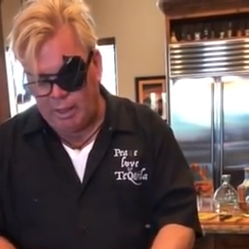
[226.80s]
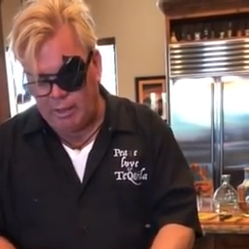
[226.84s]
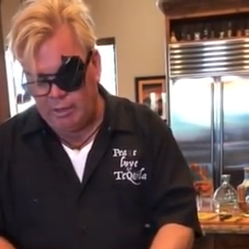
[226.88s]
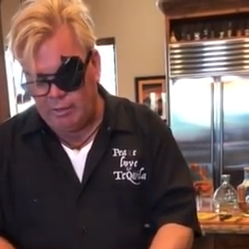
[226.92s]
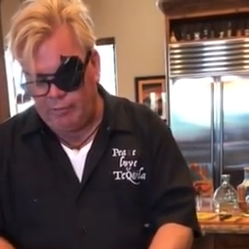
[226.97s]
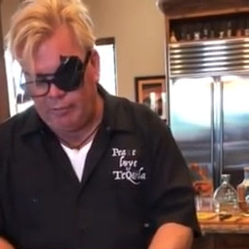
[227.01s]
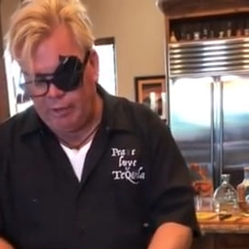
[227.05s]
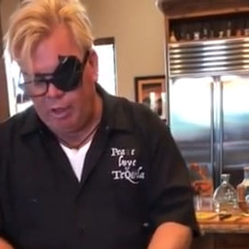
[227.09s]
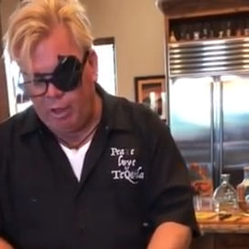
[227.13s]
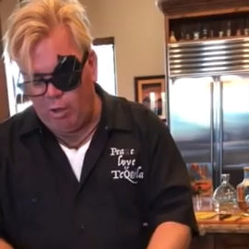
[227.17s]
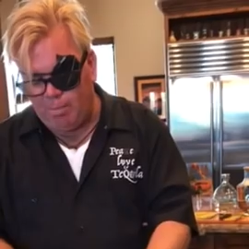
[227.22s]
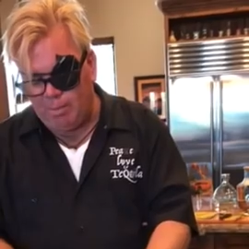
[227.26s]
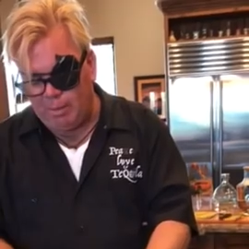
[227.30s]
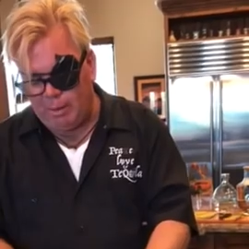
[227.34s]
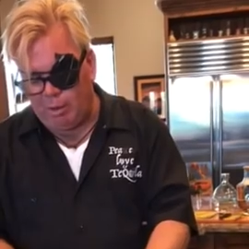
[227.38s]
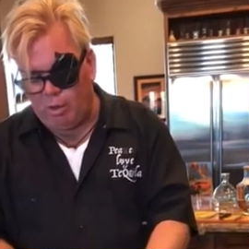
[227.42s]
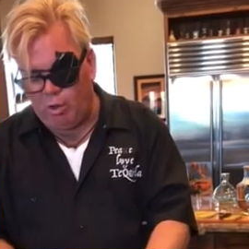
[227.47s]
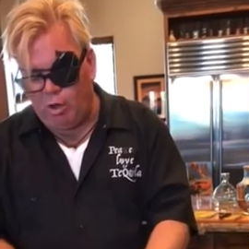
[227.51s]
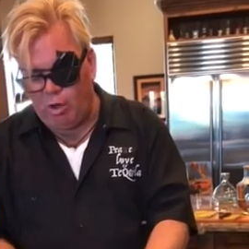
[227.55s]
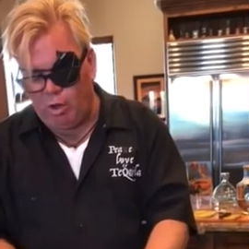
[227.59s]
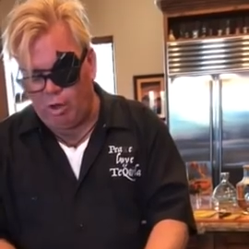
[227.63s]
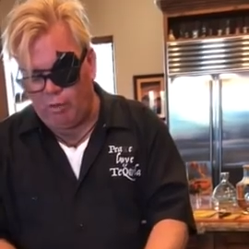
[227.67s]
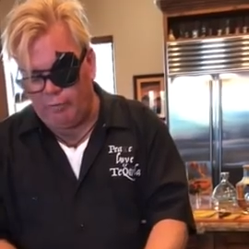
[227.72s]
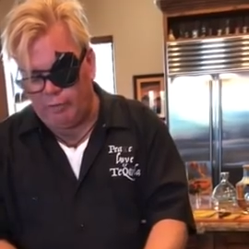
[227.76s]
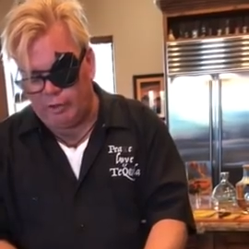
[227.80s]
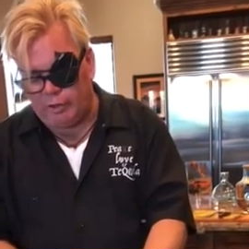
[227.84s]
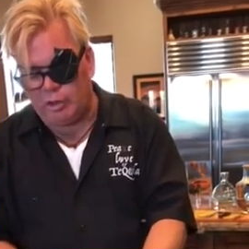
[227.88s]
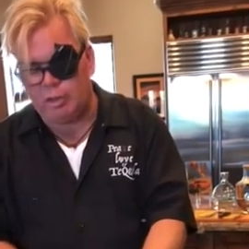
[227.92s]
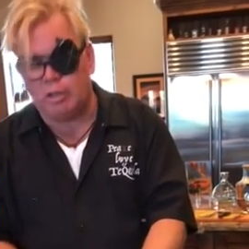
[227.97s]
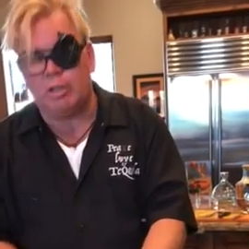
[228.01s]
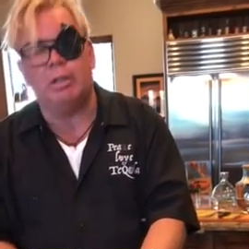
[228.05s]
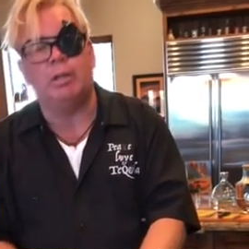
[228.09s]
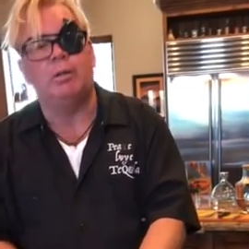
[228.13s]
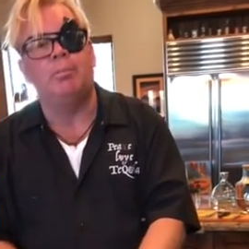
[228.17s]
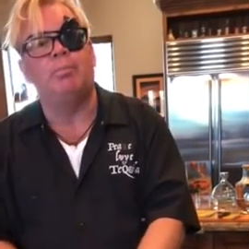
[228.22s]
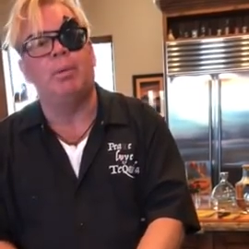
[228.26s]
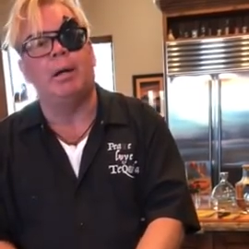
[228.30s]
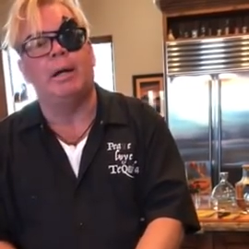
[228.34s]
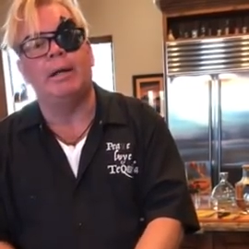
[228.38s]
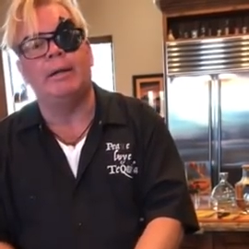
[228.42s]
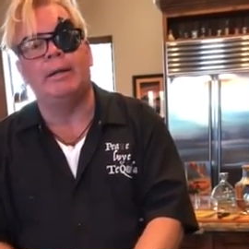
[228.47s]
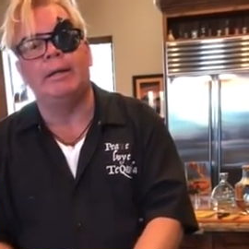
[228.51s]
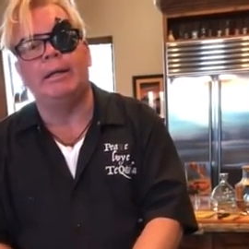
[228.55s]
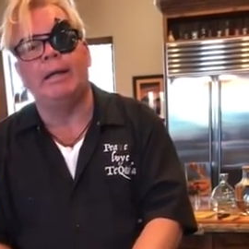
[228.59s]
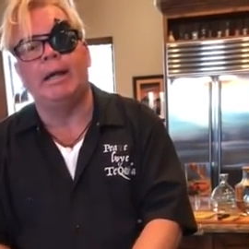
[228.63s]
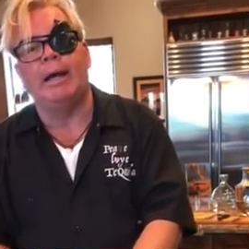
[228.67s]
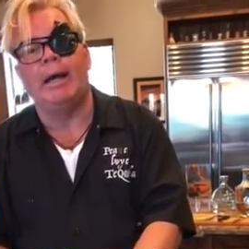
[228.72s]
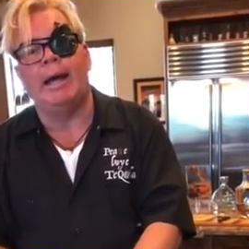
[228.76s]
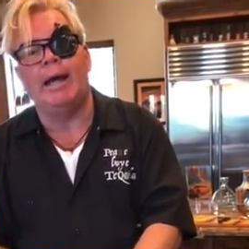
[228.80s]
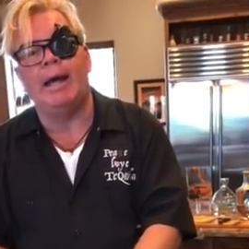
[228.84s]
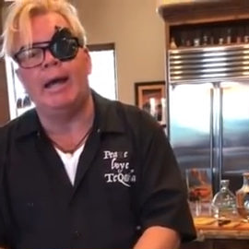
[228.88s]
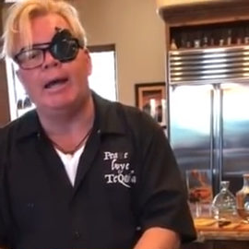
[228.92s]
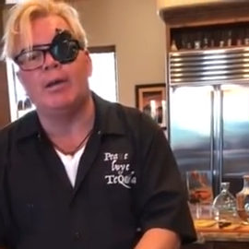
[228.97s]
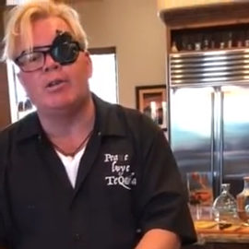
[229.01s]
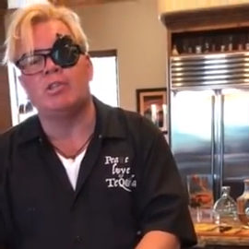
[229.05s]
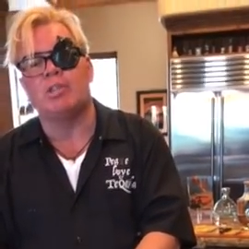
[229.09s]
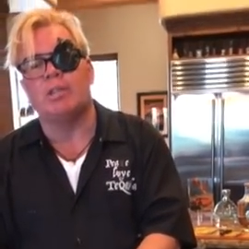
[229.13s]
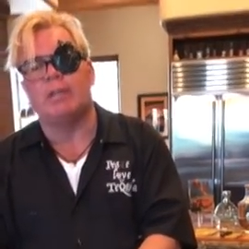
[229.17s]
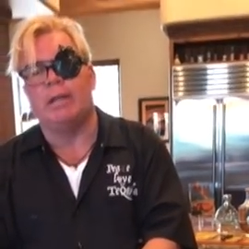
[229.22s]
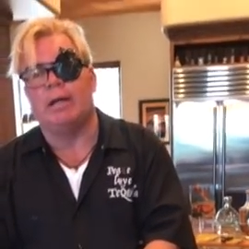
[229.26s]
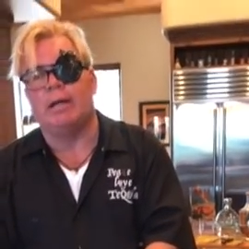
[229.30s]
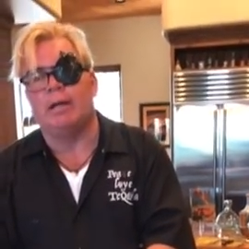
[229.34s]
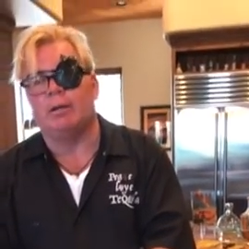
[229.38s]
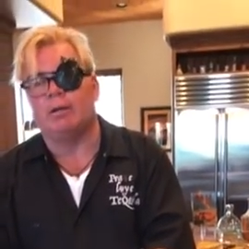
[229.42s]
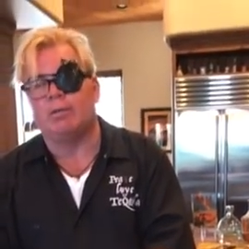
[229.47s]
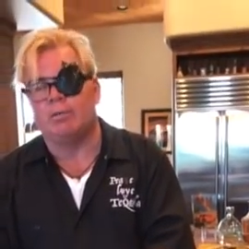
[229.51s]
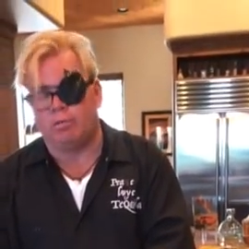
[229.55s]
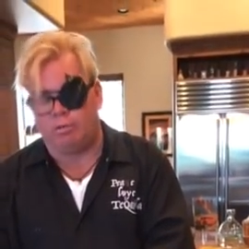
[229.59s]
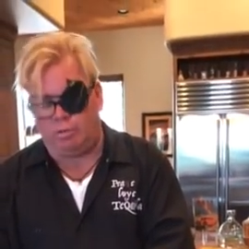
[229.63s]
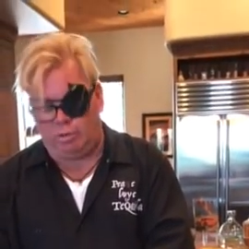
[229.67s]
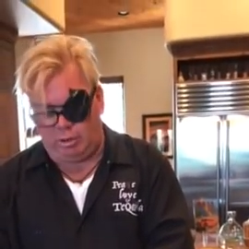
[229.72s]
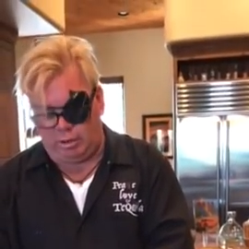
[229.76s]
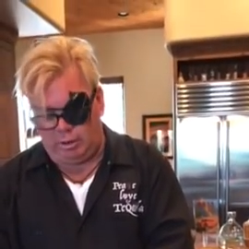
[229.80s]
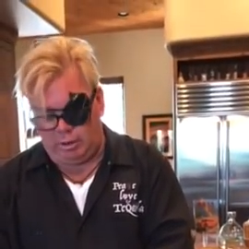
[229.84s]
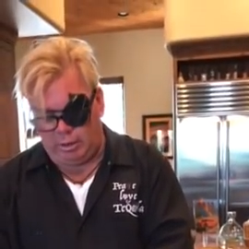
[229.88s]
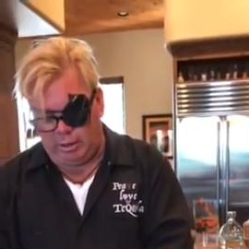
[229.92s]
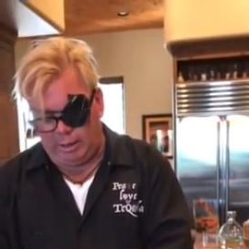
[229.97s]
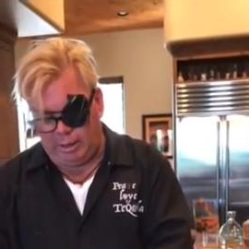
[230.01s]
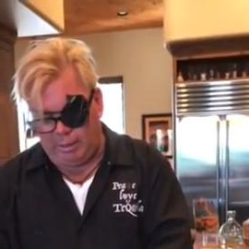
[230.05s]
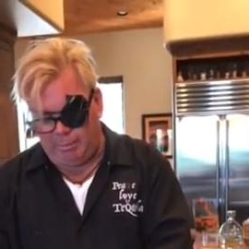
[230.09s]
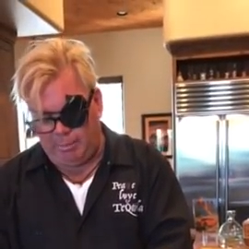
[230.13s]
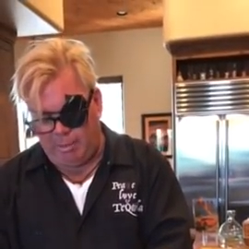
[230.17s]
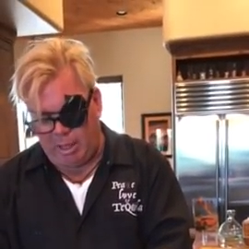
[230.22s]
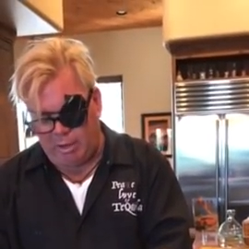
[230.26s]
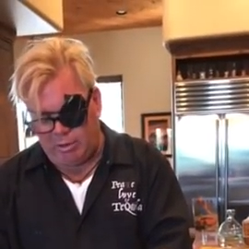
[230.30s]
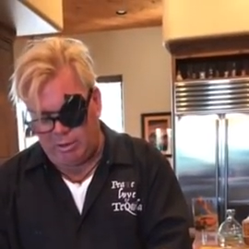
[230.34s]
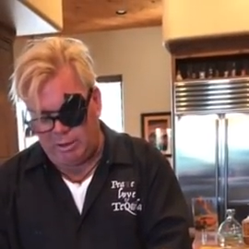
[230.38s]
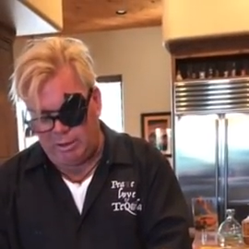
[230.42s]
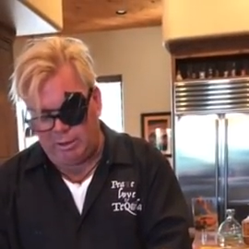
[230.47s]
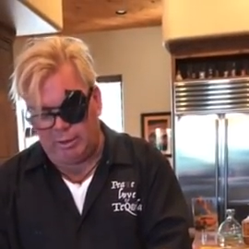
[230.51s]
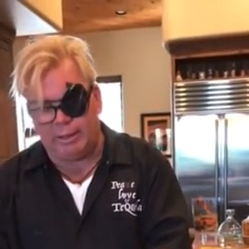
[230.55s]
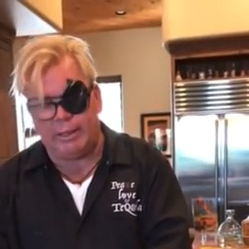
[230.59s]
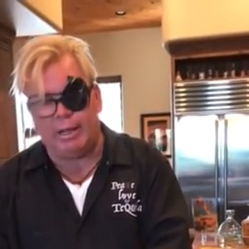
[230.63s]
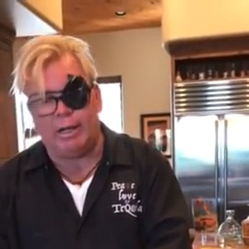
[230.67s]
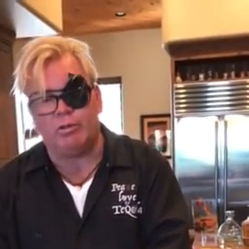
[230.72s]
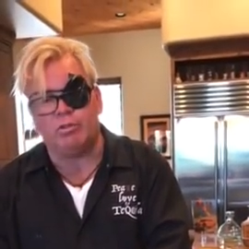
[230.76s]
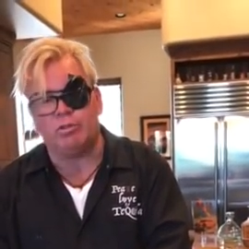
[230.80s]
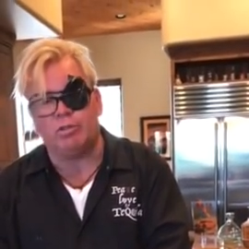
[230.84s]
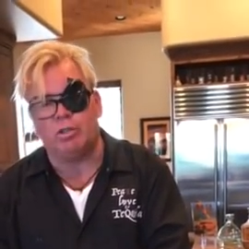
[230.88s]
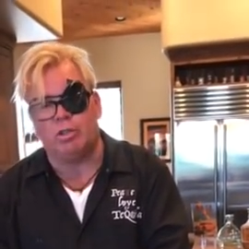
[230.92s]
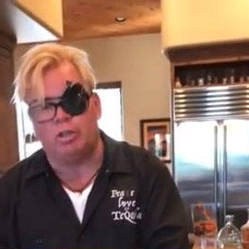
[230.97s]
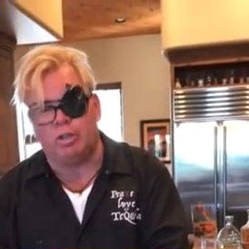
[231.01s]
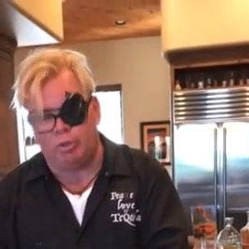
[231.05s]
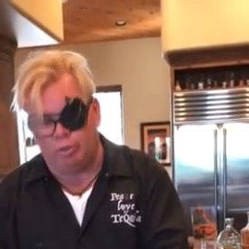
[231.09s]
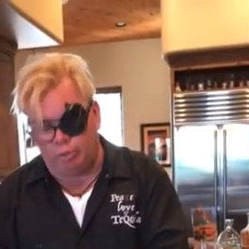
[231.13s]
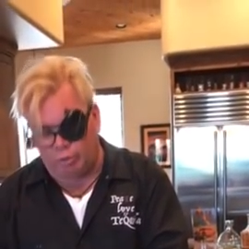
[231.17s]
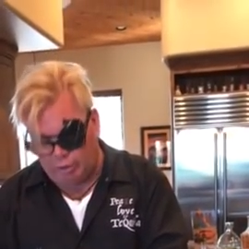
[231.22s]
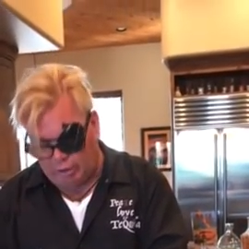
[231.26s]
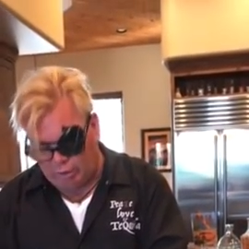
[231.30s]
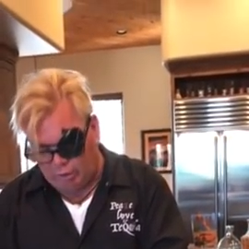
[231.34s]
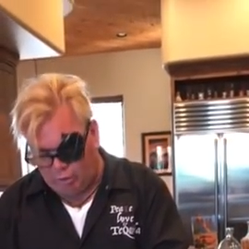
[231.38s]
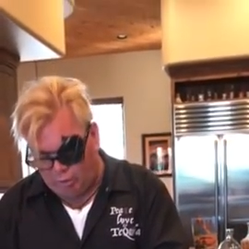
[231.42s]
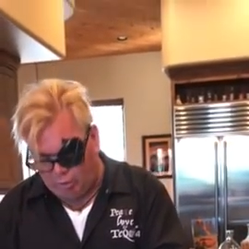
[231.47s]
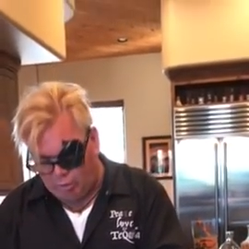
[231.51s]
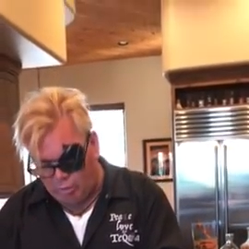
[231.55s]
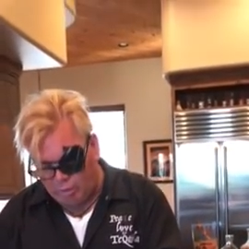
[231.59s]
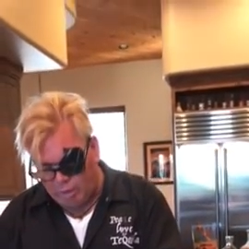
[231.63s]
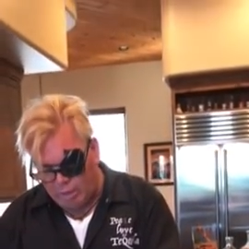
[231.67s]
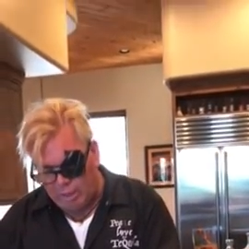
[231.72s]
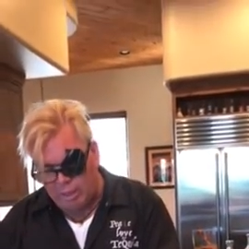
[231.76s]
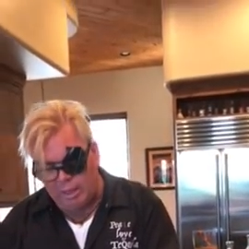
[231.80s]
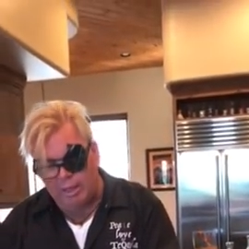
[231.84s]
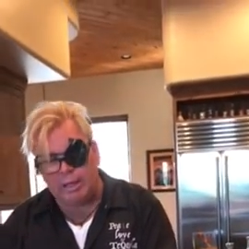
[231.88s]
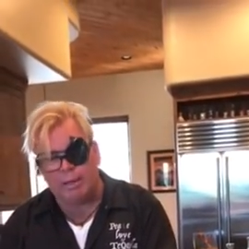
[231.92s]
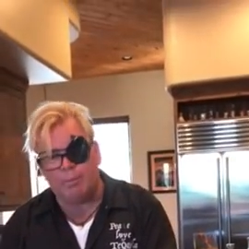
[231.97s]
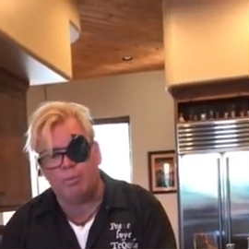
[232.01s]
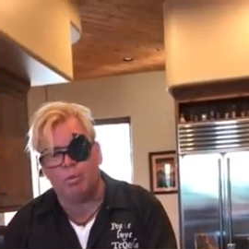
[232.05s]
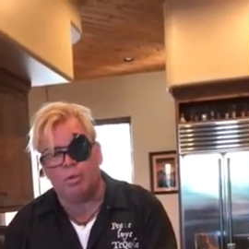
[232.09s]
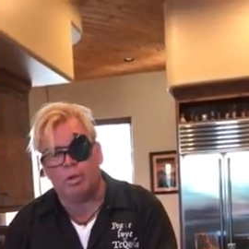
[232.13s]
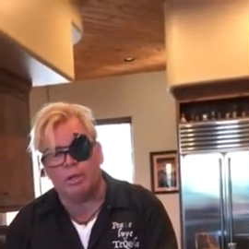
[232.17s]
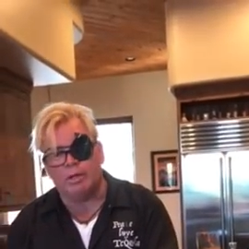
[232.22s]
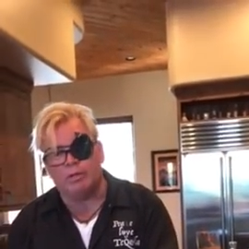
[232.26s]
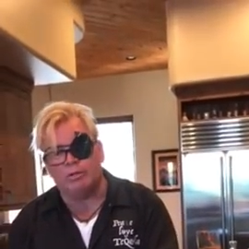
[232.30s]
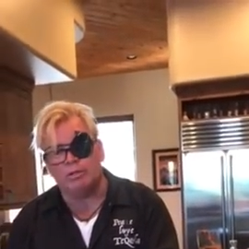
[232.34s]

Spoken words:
developed and harvested by the Aztecs about 10,000 years ago in what